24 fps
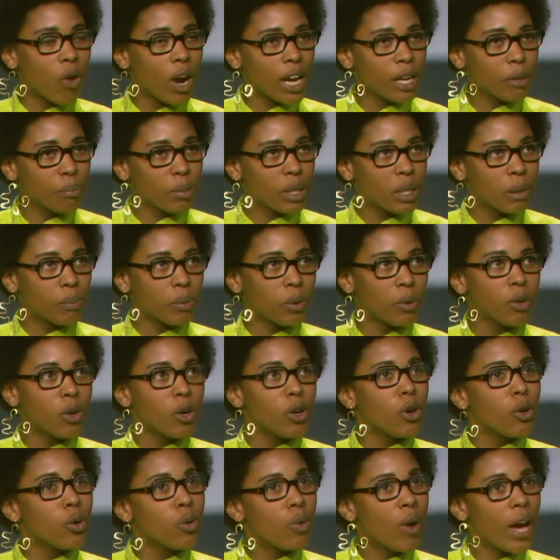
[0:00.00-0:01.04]
white people
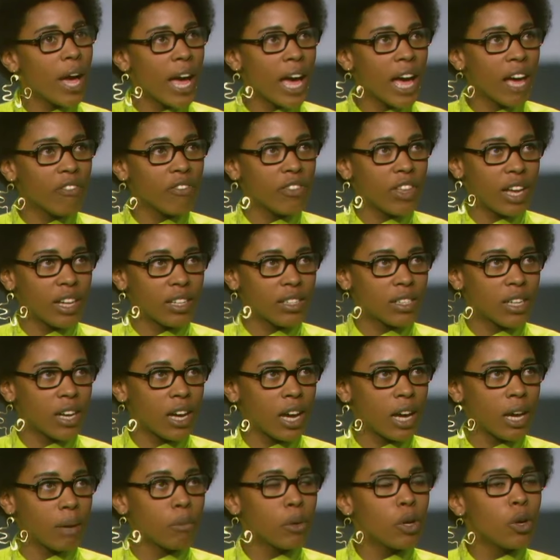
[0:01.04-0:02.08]
who have that
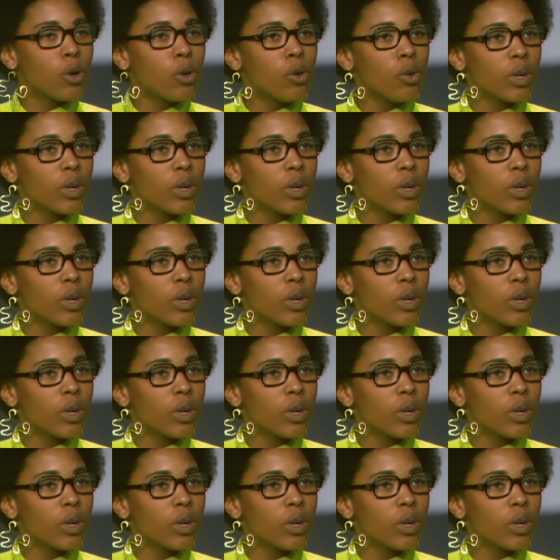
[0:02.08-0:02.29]
time,